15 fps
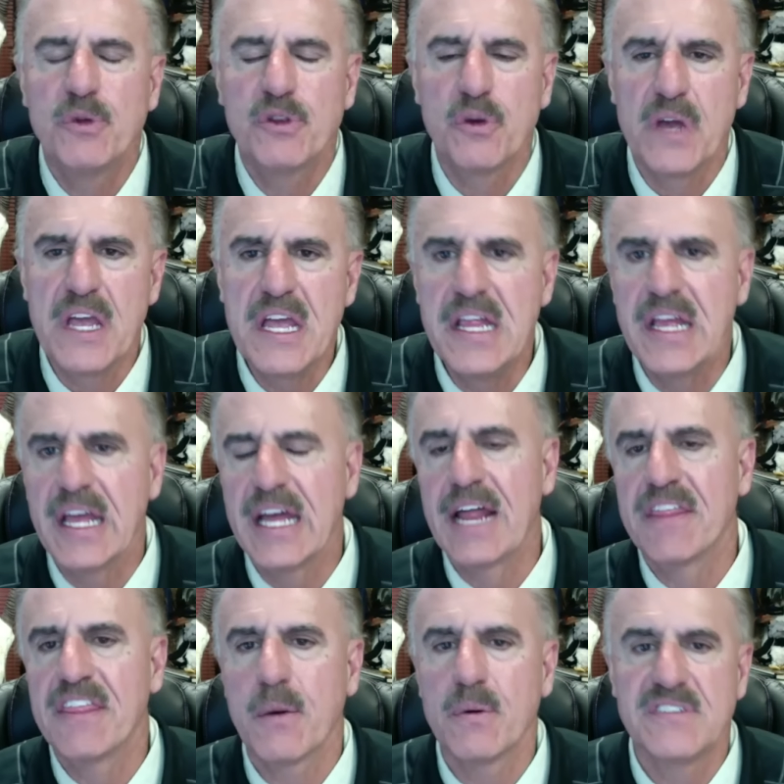what they're eating. And I
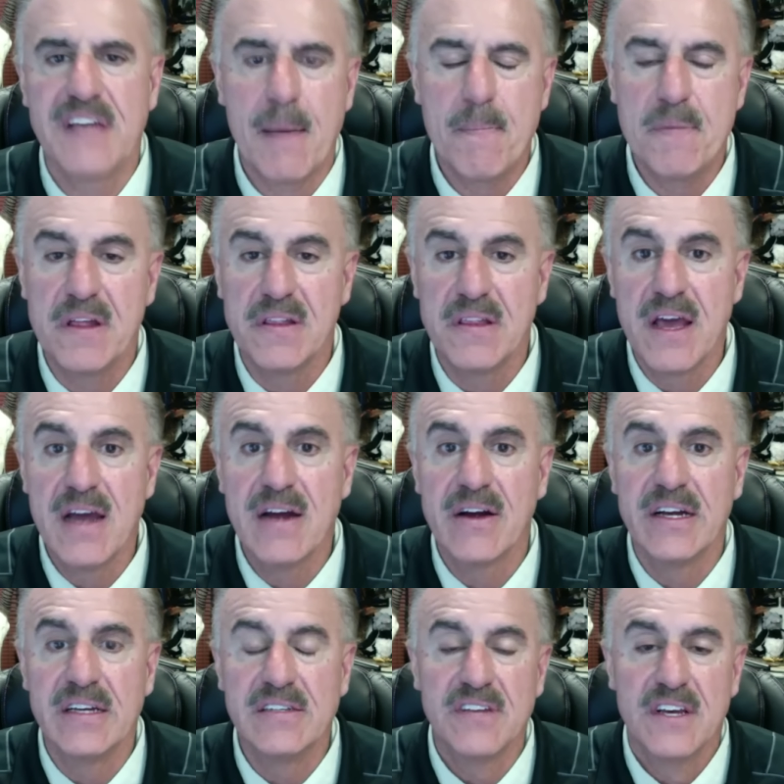think what's happening there
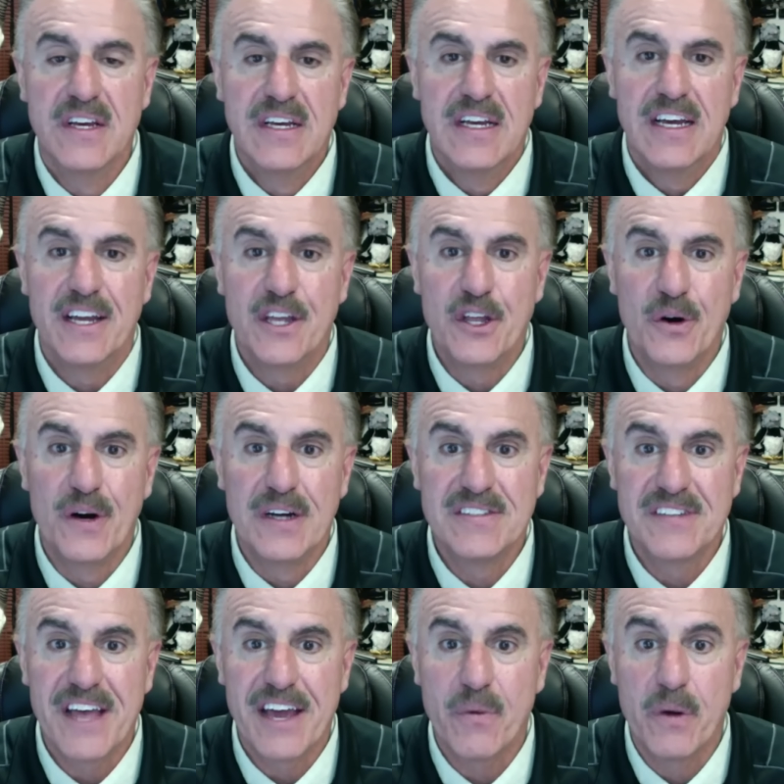is, you know,
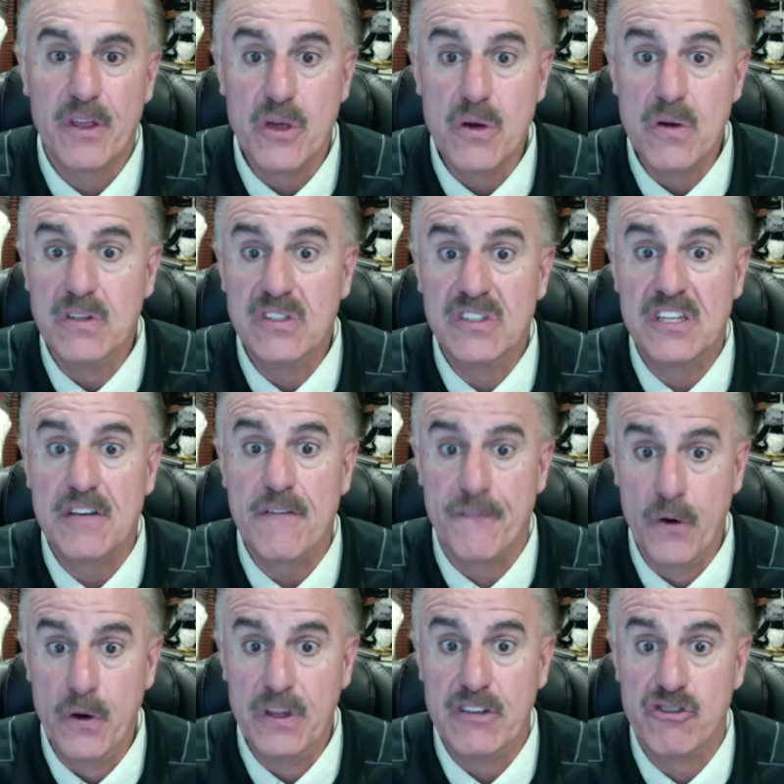it's like when you see
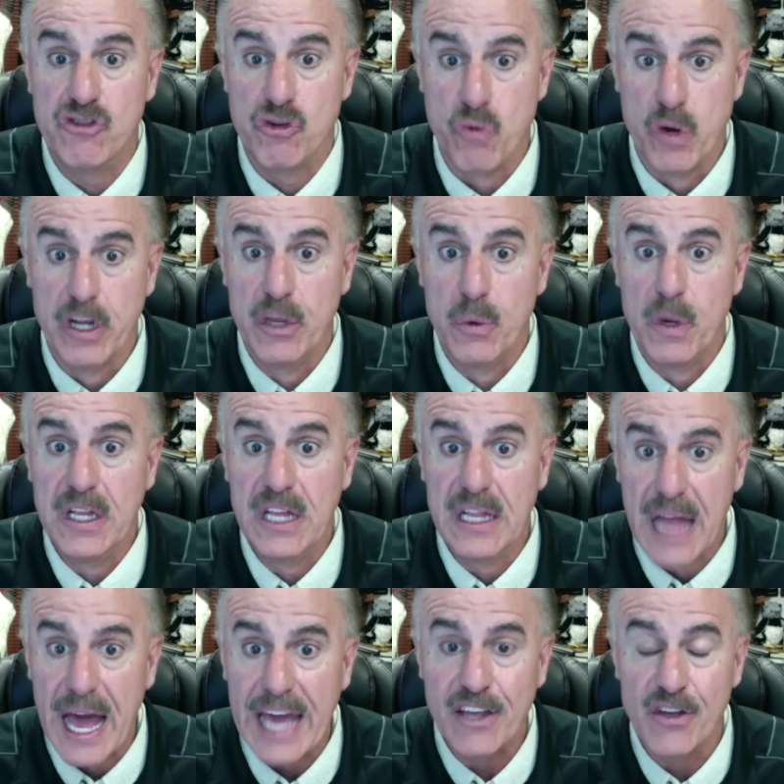food that you really, really
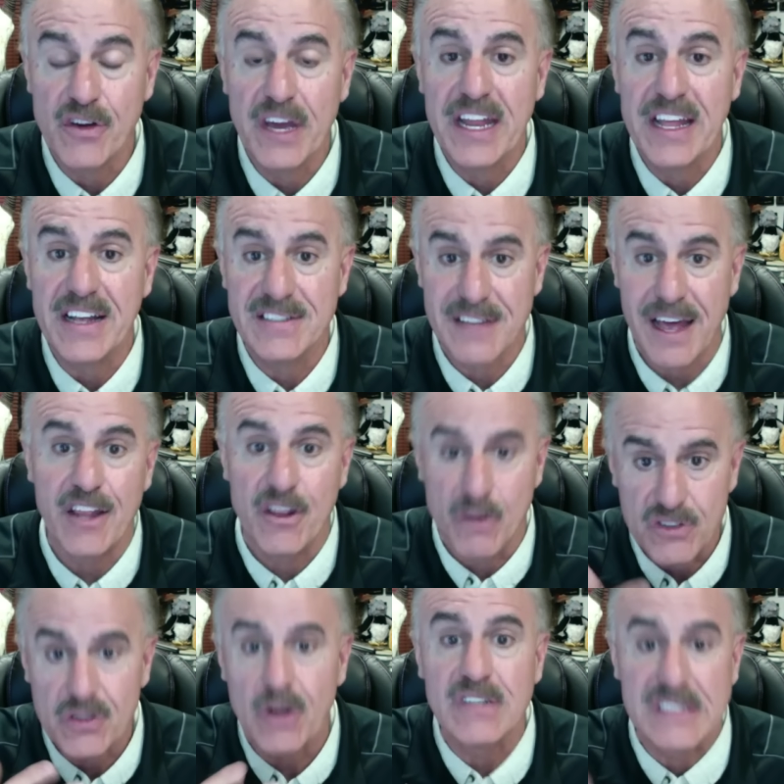like, you're getting excited,
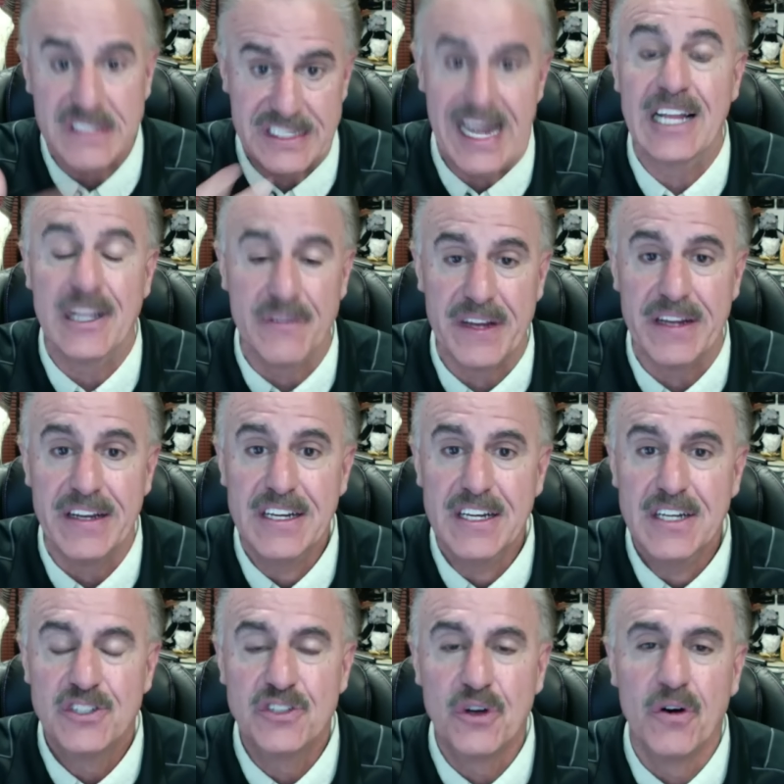you start to salivate.
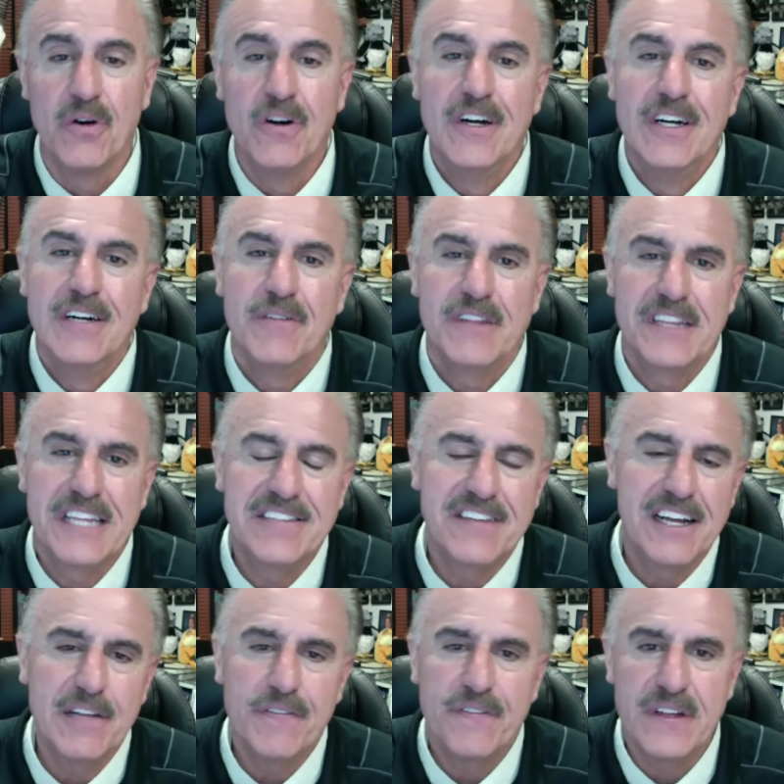So these
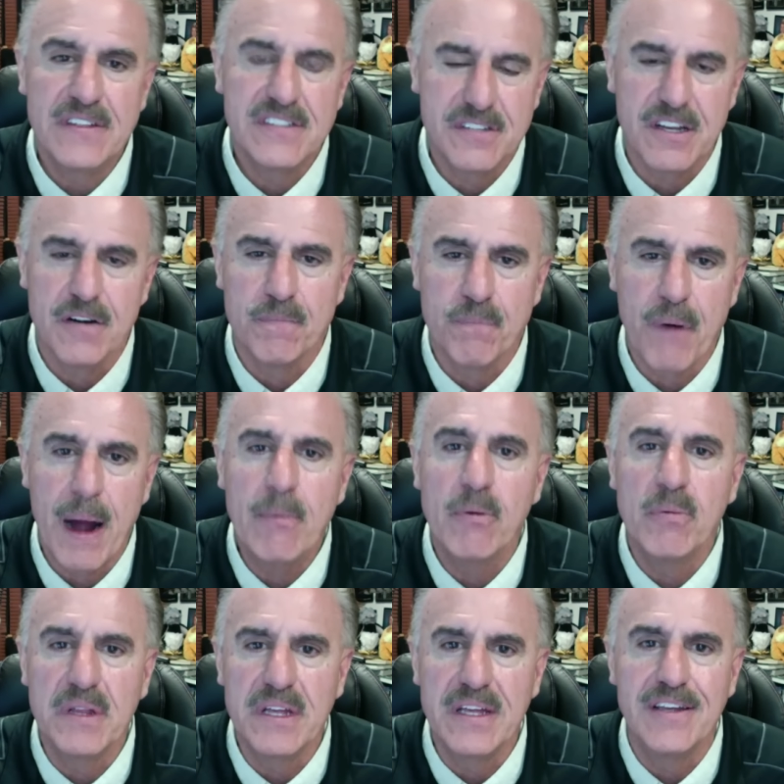elephants are
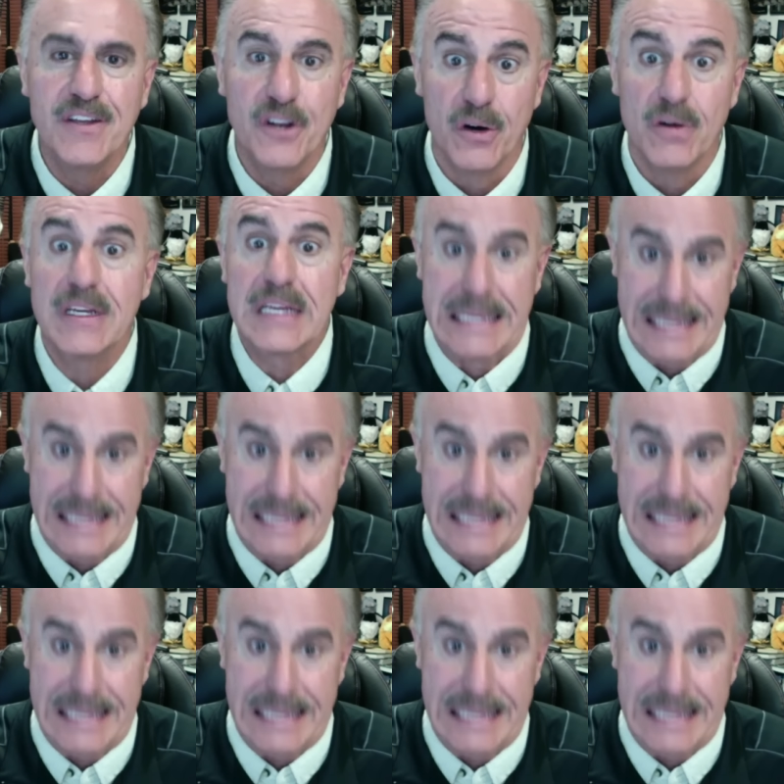probably, you know,